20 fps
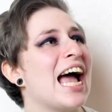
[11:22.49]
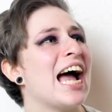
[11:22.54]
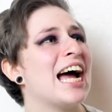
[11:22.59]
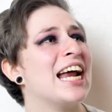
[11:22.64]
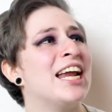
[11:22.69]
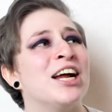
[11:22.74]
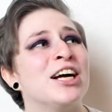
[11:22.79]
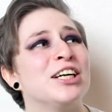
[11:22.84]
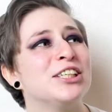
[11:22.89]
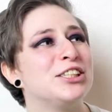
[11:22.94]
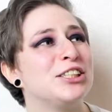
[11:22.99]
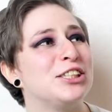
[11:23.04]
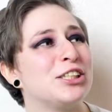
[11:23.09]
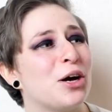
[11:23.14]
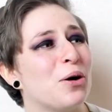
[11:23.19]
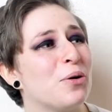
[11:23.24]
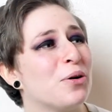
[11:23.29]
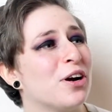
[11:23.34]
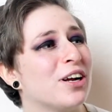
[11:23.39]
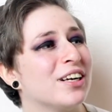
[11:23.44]
Yeah, and I it
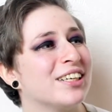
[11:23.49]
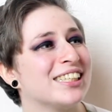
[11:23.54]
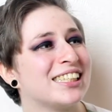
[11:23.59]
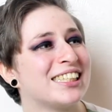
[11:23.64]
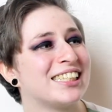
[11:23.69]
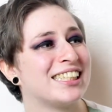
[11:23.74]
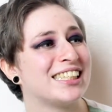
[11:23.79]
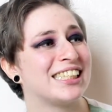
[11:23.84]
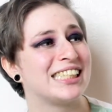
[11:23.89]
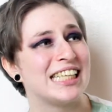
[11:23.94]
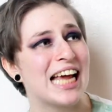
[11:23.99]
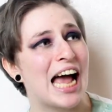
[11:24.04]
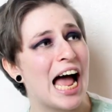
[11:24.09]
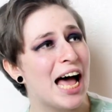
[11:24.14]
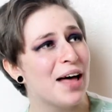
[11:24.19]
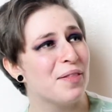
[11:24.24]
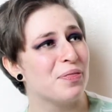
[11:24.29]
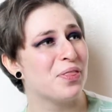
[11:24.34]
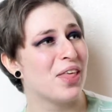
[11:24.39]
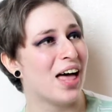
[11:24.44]
don't their face.
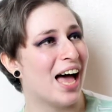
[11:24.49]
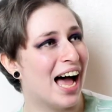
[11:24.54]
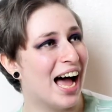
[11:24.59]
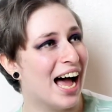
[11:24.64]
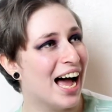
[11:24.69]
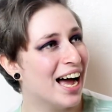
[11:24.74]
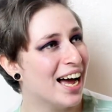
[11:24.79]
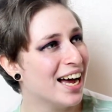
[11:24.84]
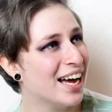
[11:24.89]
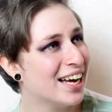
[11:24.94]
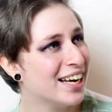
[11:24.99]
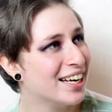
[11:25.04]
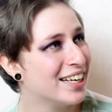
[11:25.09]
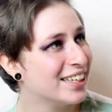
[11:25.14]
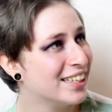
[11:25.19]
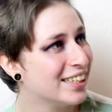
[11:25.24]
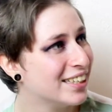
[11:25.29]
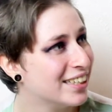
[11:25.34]
That. It was like.